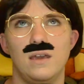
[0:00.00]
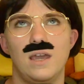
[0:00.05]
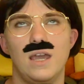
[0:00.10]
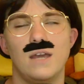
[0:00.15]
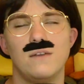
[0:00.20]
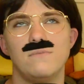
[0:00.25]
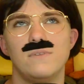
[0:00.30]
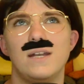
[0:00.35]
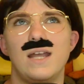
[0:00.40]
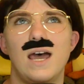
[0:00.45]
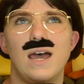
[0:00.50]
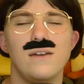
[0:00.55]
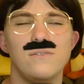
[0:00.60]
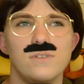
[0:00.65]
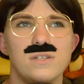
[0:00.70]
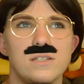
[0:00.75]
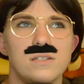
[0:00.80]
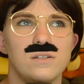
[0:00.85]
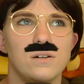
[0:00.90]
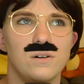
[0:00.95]
And when I
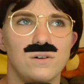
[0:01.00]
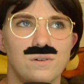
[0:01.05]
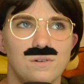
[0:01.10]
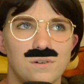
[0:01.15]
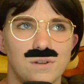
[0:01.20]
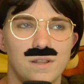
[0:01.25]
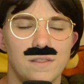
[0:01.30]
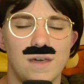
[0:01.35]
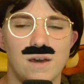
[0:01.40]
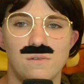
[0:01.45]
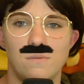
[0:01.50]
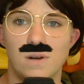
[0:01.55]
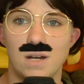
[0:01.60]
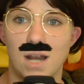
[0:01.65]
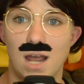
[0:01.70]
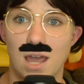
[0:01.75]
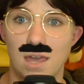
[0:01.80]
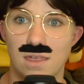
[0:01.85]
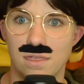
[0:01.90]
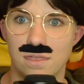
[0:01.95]
was told that what
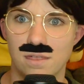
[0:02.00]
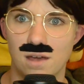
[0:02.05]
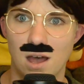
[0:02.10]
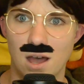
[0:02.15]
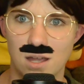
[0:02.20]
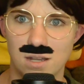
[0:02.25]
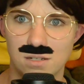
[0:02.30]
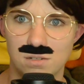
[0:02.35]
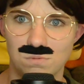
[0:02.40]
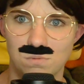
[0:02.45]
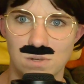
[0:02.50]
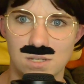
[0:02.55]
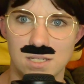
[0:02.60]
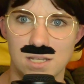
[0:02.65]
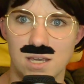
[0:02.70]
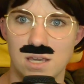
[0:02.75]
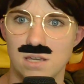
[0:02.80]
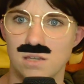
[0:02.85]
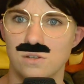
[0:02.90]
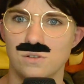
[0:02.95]
I thought was
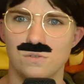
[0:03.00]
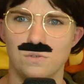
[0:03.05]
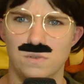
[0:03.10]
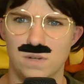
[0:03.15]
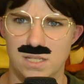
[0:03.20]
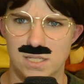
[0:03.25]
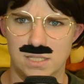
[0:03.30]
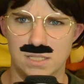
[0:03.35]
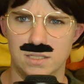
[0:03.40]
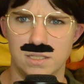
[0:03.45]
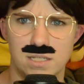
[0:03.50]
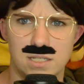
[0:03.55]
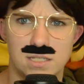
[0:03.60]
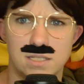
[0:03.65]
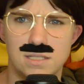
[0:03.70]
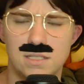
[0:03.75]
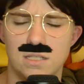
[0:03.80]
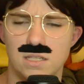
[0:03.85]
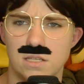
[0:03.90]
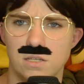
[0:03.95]
a grisly
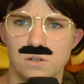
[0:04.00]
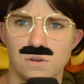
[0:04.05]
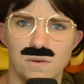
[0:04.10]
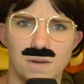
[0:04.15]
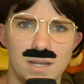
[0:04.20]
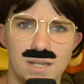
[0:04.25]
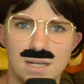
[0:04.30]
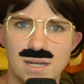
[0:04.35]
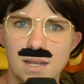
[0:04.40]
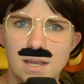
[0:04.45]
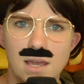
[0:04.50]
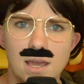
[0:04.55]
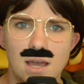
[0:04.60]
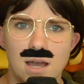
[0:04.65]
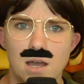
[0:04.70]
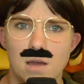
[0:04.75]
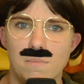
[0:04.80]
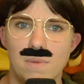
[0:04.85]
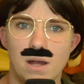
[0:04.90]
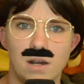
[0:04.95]
secret
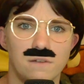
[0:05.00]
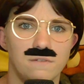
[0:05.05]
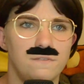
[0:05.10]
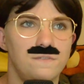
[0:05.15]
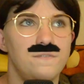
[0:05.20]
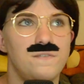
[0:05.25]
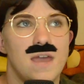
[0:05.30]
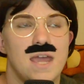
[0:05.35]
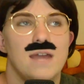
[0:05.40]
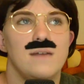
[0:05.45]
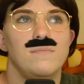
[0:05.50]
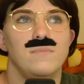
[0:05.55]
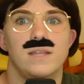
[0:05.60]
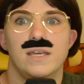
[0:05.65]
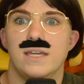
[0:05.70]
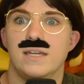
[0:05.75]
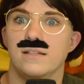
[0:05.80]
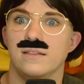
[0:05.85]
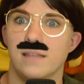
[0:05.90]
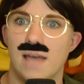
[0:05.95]
about a
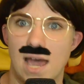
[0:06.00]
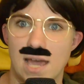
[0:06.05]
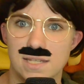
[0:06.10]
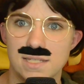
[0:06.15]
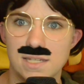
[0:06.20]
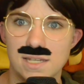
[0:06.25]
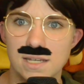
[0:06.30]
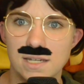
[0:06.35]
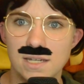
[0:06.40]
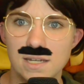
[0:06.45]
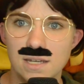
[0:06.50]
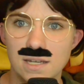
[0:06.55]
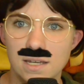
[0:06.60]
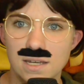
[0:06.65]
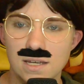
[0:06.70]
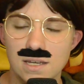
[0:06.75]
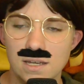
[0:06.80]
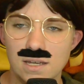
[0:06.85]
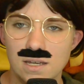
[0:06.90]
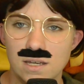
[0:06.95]
family classic
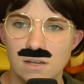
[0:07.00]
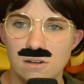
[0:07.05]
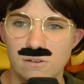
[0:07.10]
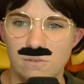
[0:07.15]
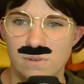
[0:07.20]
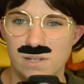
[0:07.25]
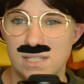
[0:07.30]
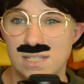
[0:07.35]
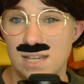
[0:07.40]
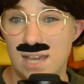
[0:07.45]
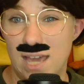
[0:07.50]
was